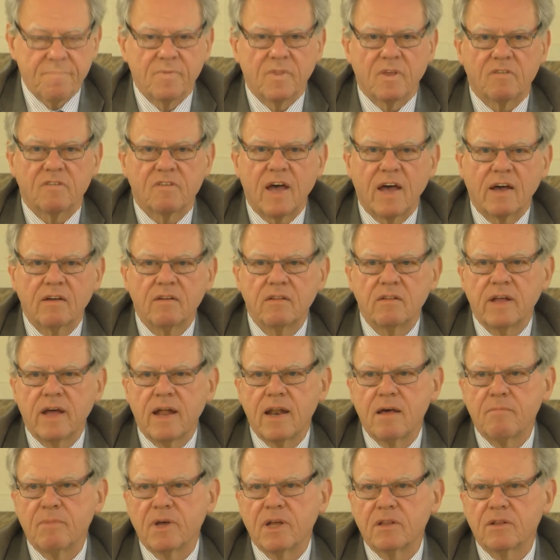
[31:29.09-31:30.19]
the second
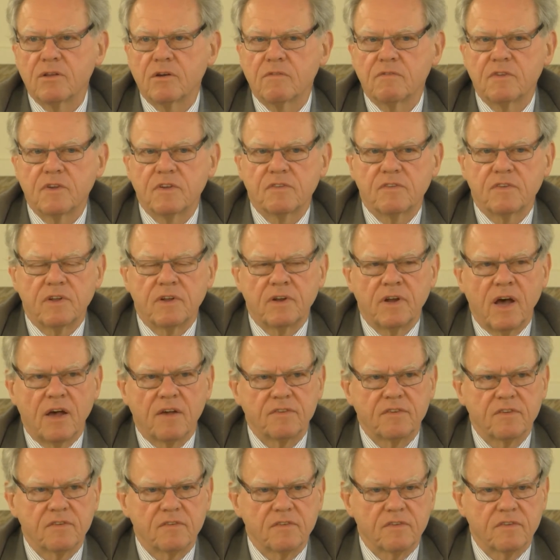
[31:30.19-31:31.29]
element of this
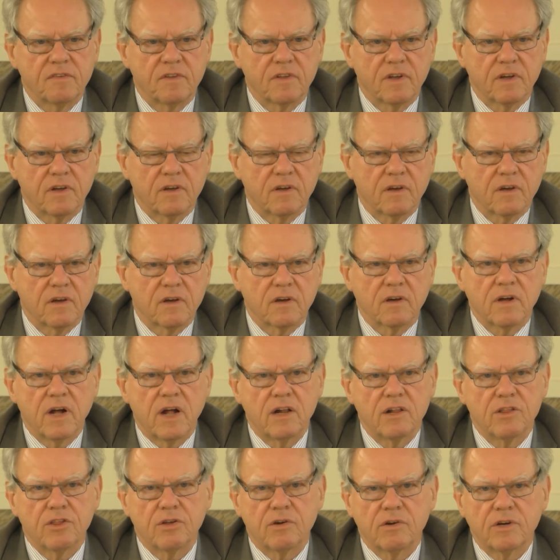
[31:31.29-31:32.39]
narcissistic
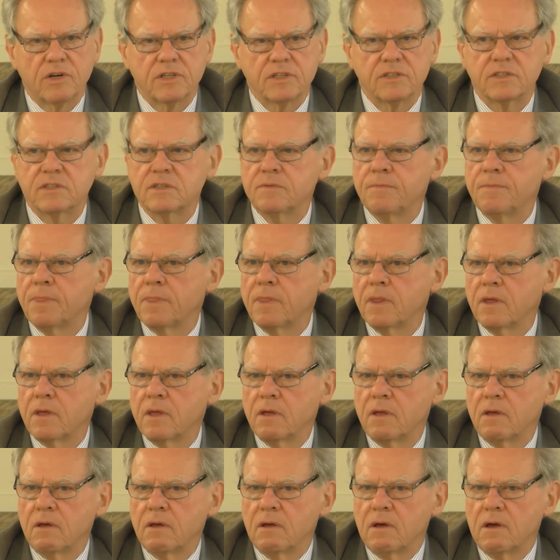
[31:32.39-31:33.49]
culture is
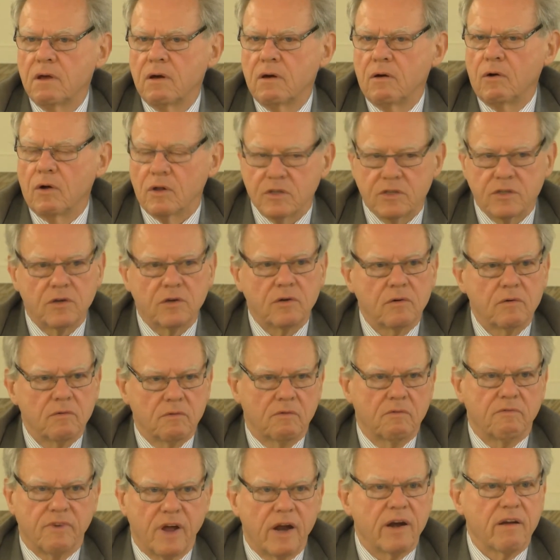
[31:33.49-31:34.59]
also
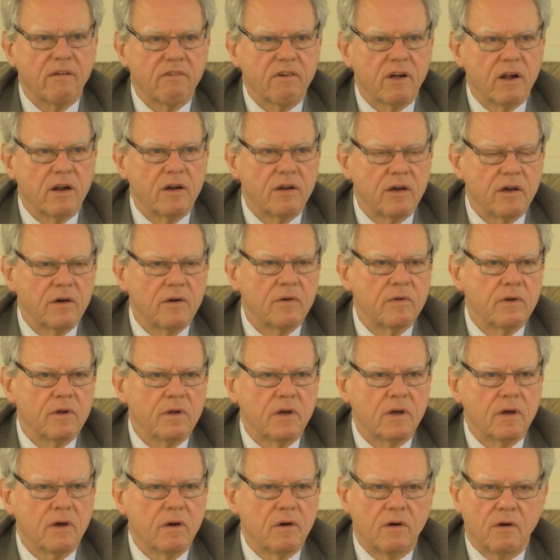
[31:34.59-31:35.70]
very well known,
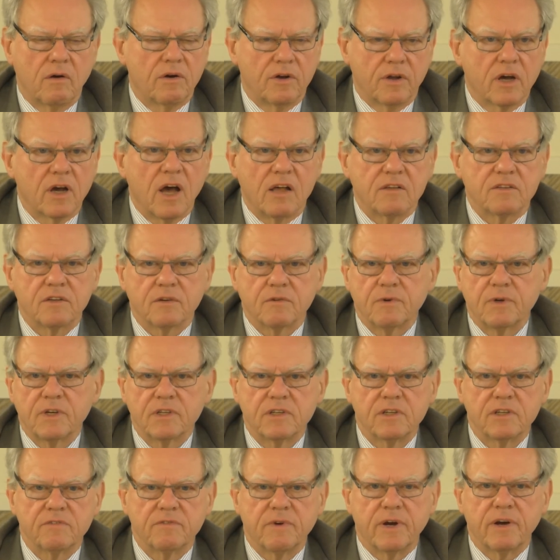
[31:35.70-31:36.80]
or the
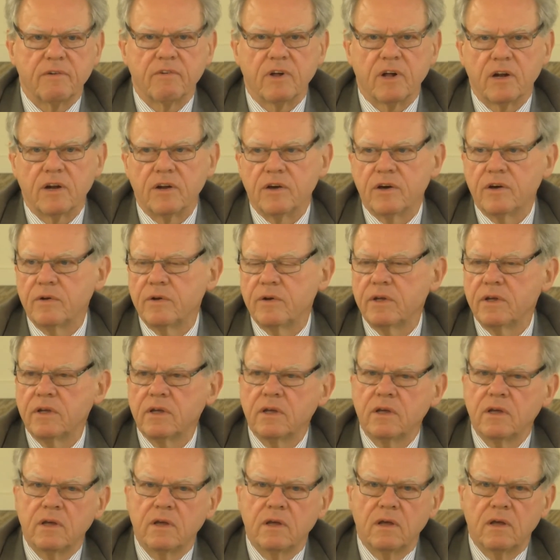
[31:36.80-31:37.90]
consequence is very well known
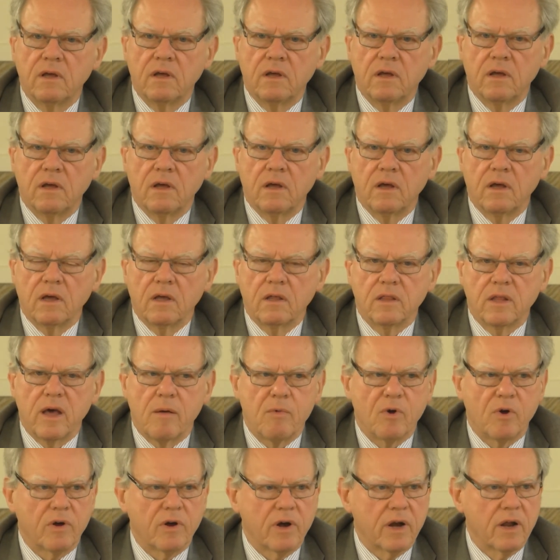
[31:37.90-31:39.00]
in
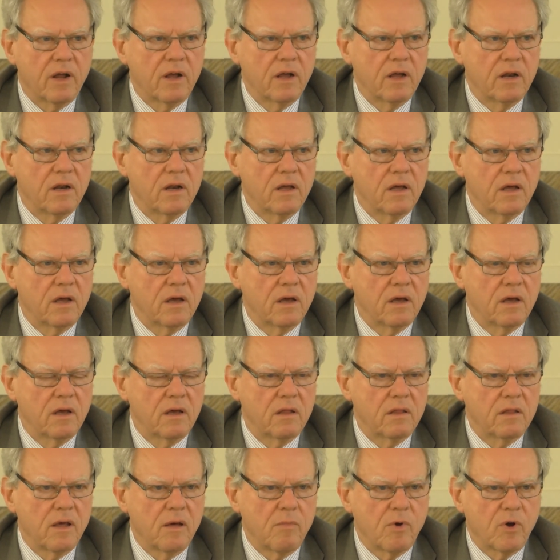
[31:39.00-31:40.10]

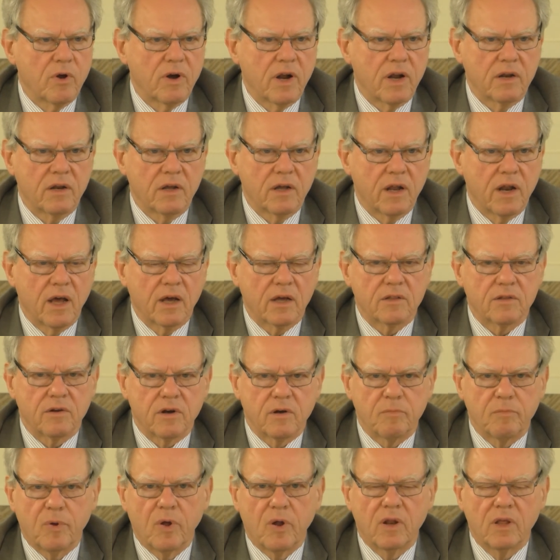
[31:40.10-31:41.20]
democratic
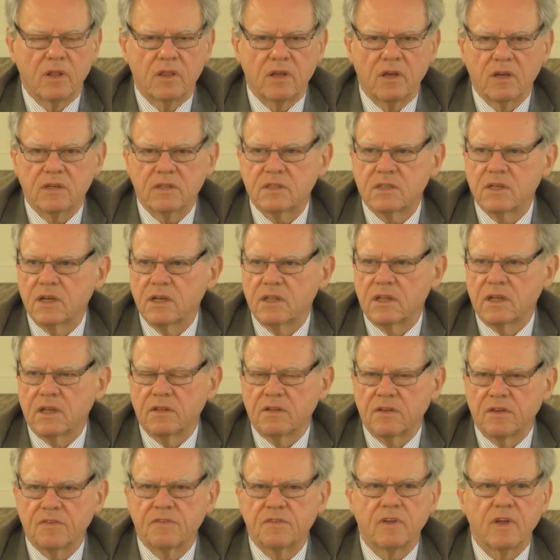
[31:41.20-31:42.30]
electoral politics. It
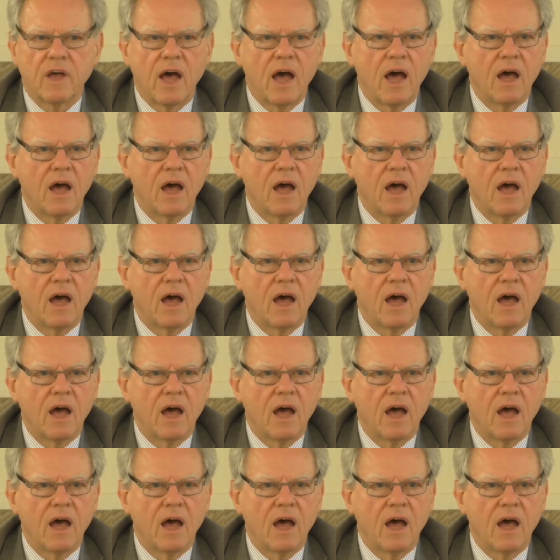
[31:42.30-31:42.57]
is